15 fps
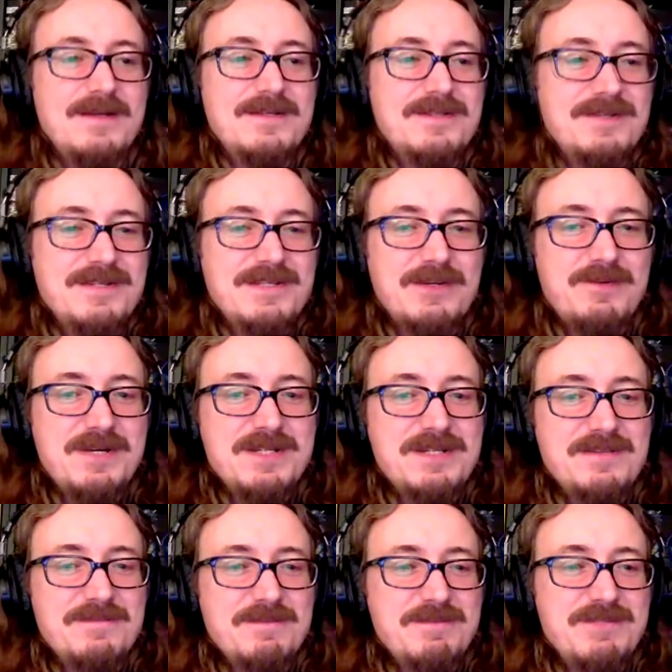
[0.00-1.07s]
Uh, so here's a
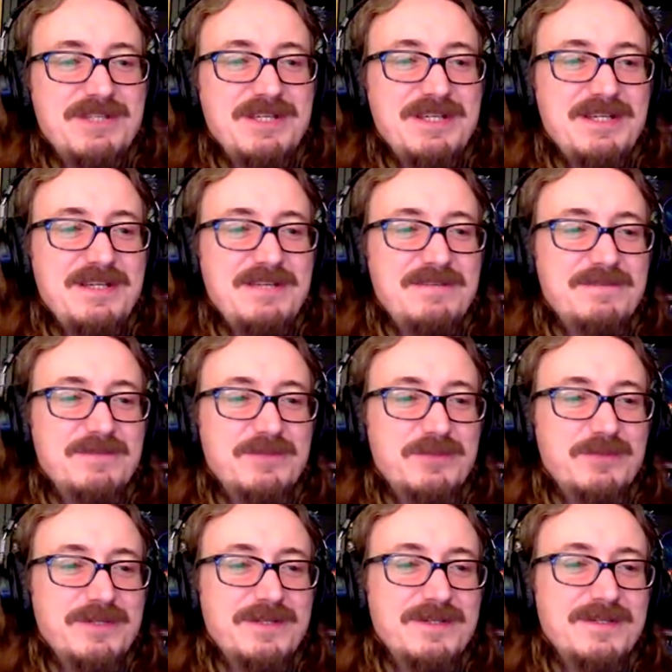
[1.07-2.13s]
question from T from
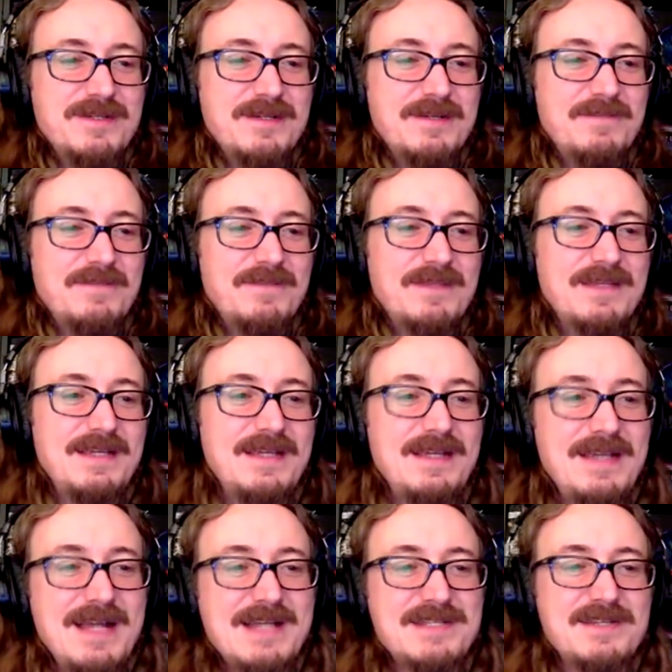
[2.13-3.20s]
Twitter. He
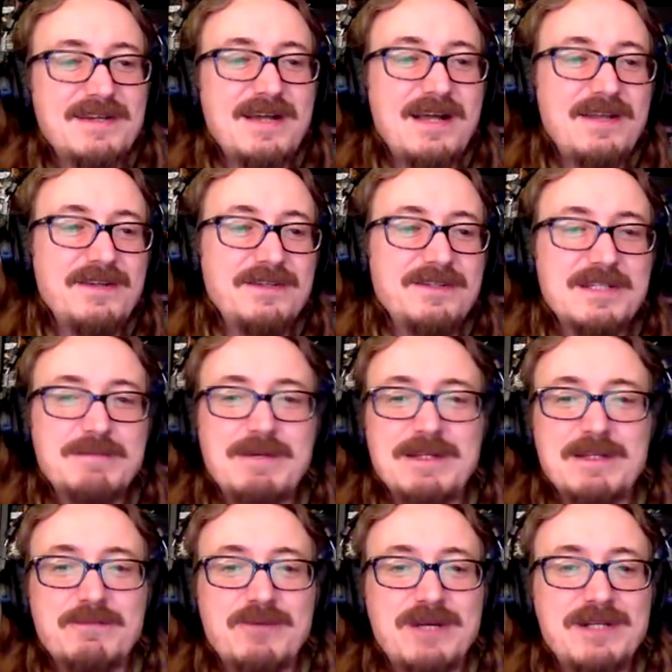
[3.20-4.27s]
asks, uh, how long do you
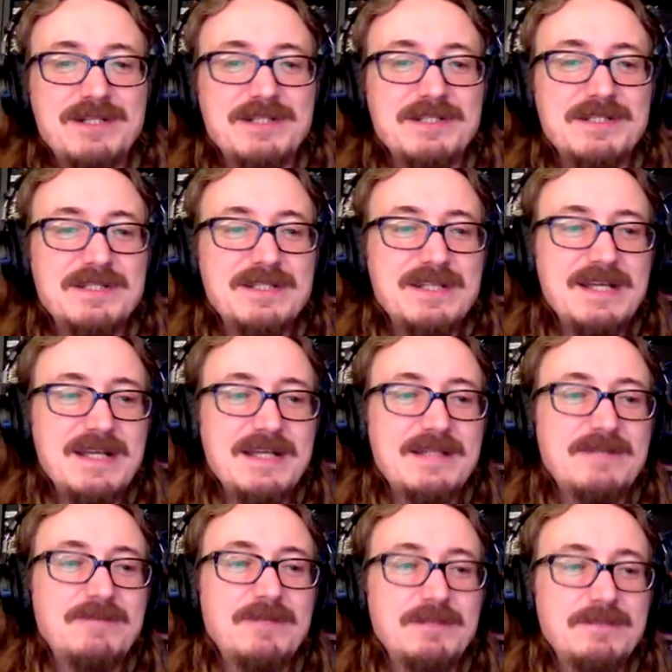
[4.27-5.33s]
expect the project to take?
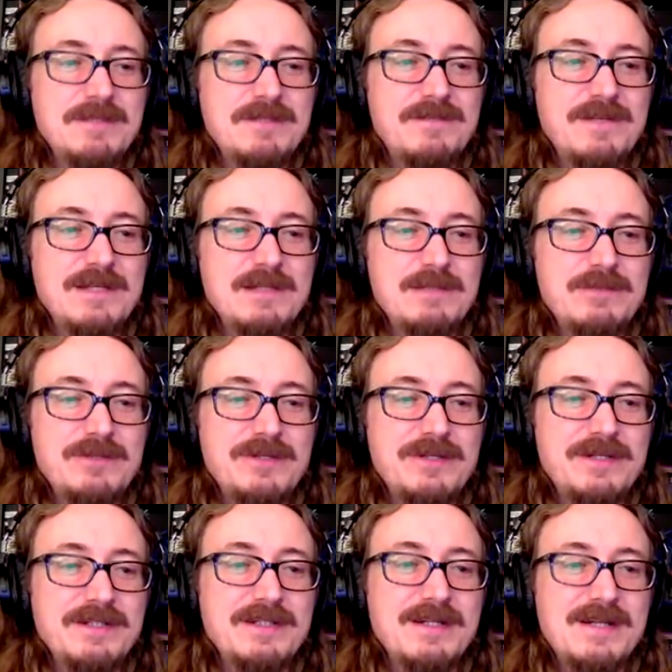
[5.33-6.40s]
Will it be available
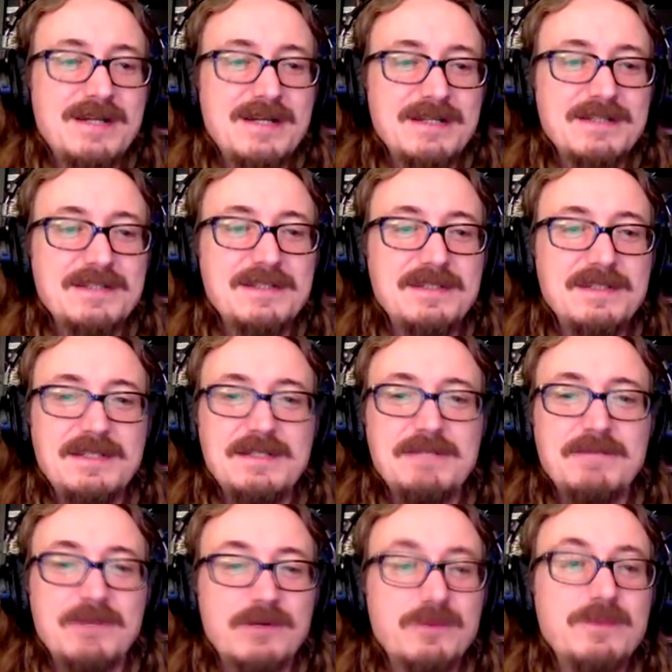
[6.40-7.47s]
on G O G and Steam?
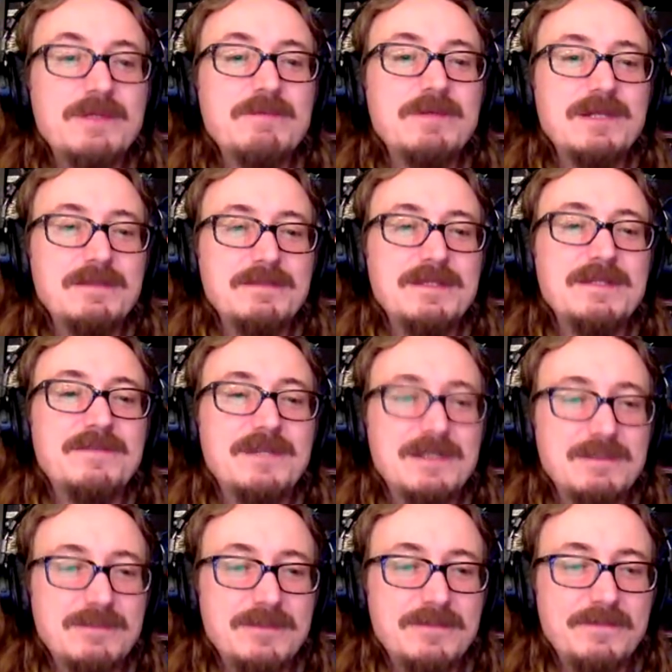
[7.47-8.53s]
Or when will it be
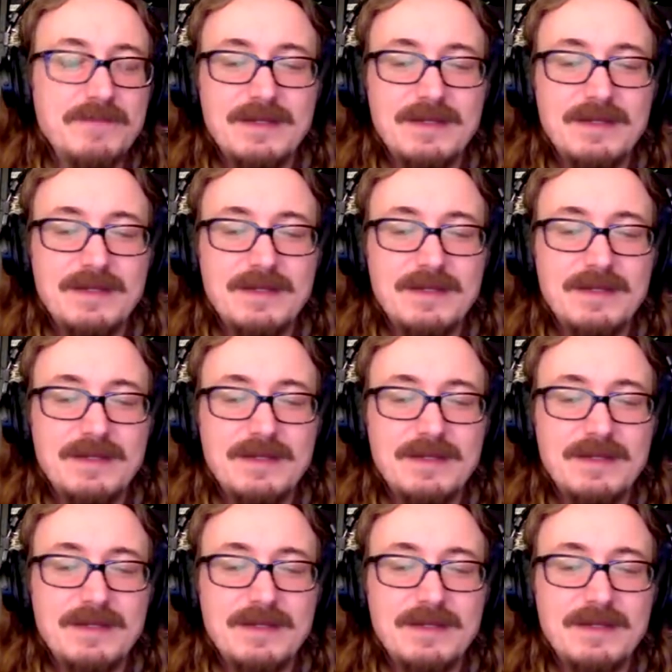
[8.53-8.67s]
available?